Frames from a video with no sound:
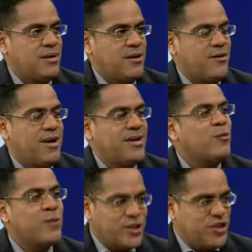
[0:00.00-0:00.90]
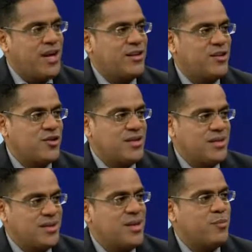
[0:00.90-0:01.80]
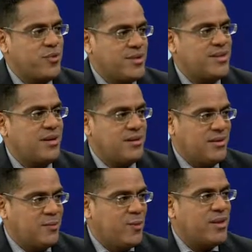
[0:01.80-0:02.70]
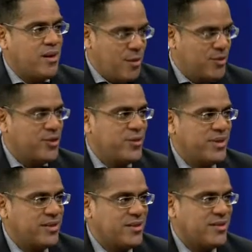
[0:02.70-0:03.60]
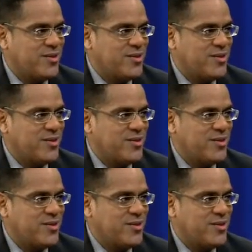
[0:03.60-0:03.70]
right, with challenges, they're presented with opportunities.